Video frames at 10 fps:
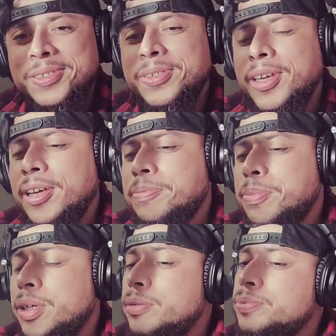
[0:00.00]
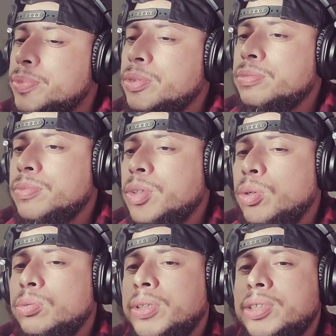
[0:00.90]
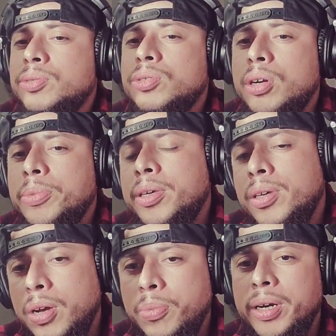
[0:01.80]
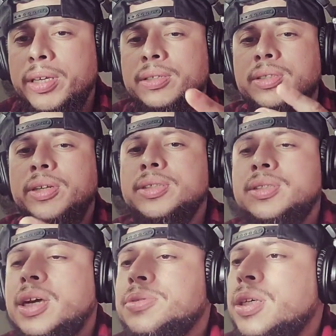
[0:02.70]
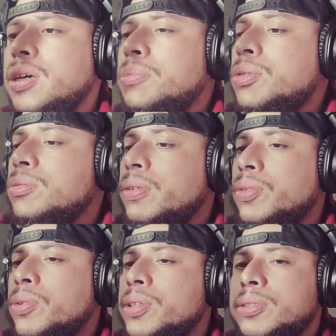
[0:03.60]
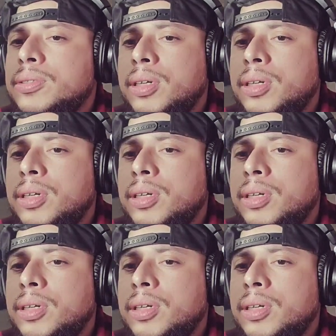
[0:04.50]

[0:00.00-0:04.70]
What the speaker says: Yeah, but cool. Thanks for joining me, everybody. Till next time, stay humble, lift noise.